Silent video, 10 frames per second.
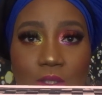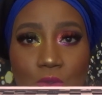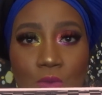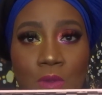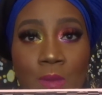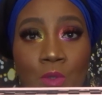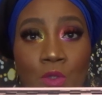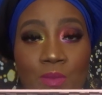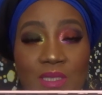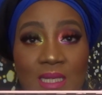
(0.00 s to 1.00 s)
So I'm going to
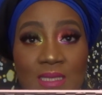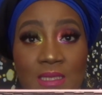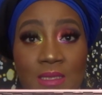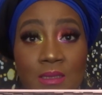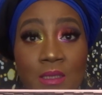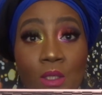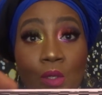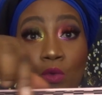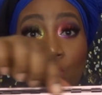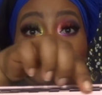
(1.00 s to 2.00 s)
be starting
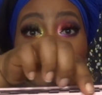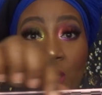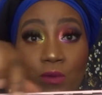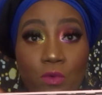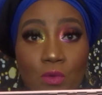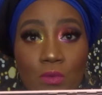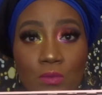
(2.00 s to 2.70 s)
row by row.